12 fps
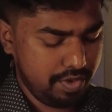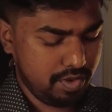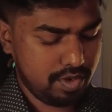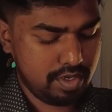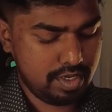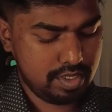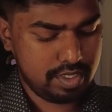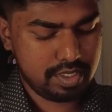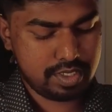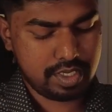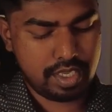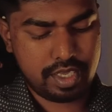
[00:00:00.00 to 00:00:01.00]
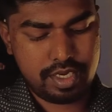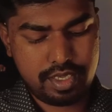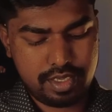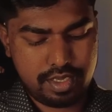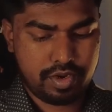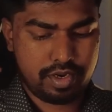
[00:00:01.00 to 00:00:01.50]
on this side,
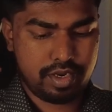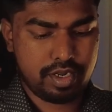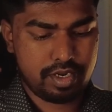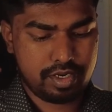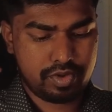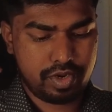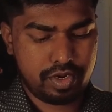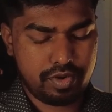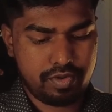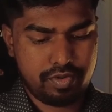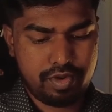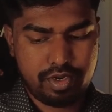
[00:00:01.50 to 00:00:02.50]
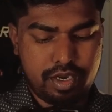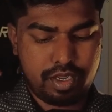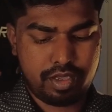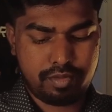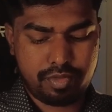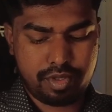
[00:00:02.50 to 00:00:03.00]
we're gonna try to
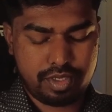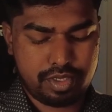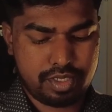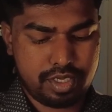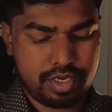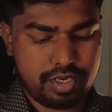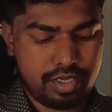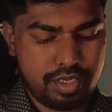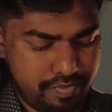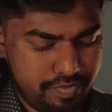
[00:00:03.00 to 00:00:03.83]
like put this in.